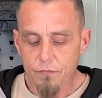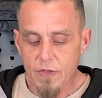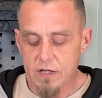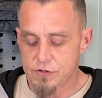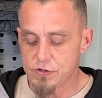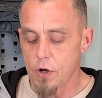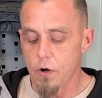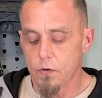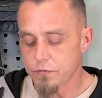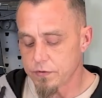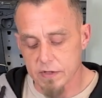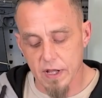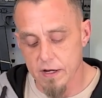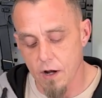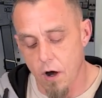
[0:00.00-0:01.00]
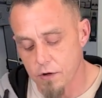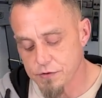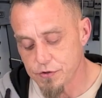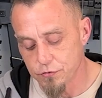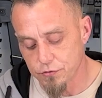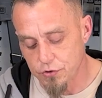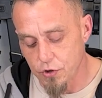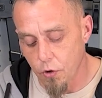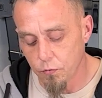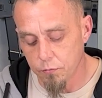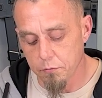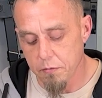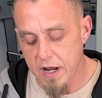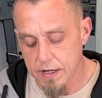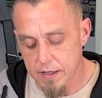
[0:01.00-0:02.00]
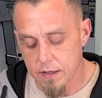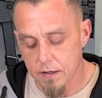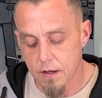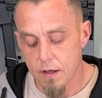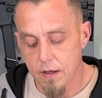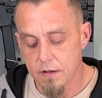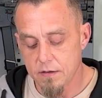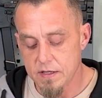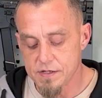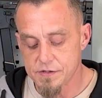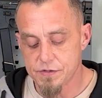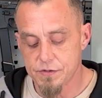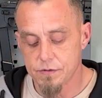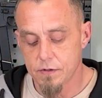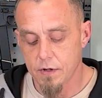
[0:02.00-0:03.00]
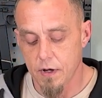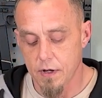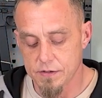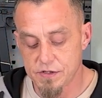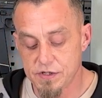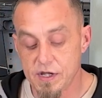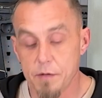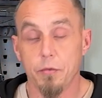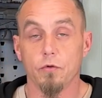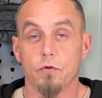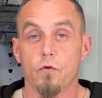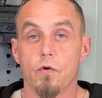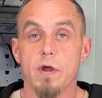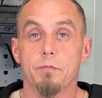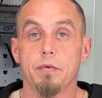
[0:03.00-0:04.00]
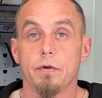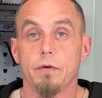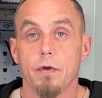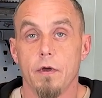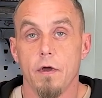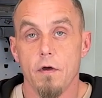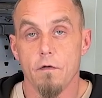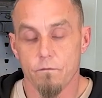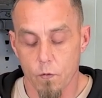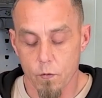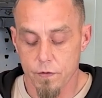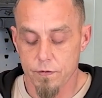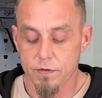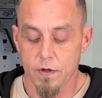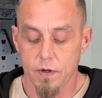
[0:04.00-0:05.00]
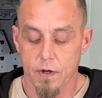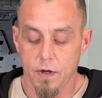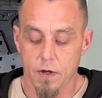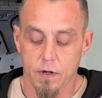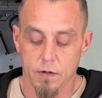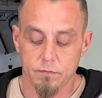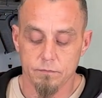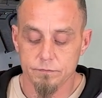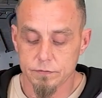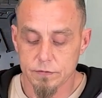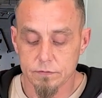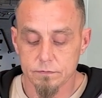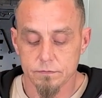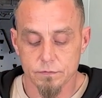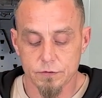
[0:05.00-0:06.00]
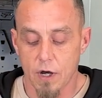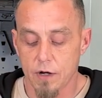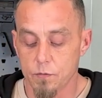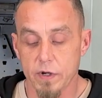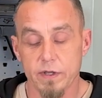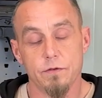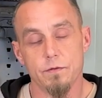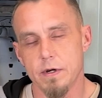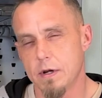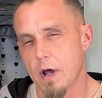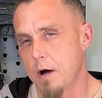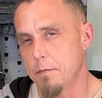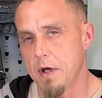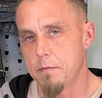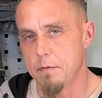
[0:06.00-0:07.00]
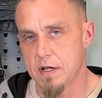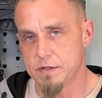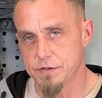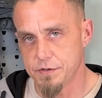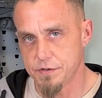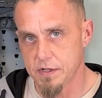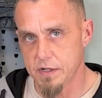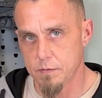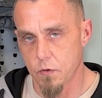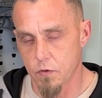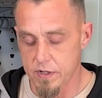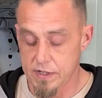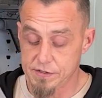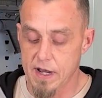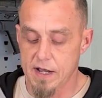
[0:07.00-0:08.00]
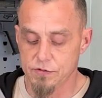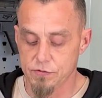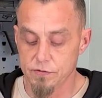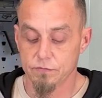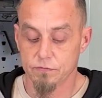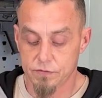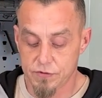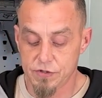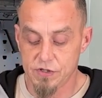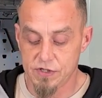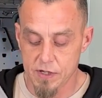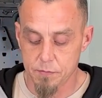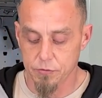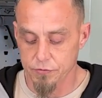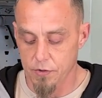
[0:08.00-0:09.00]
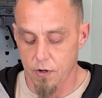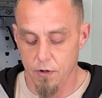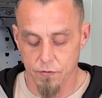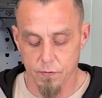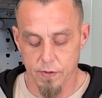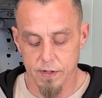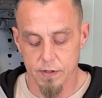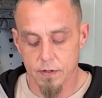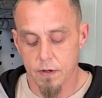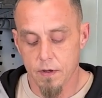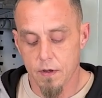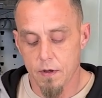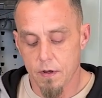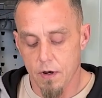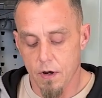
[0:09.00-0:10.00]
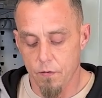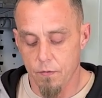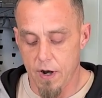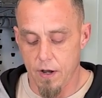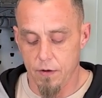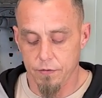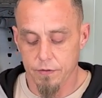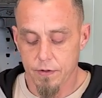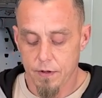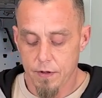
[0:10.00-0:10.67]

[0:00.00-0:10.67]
So they also don't make this stipple grip for the John Wick 3 Combat Masters anymore. It's actually stippled all the way around.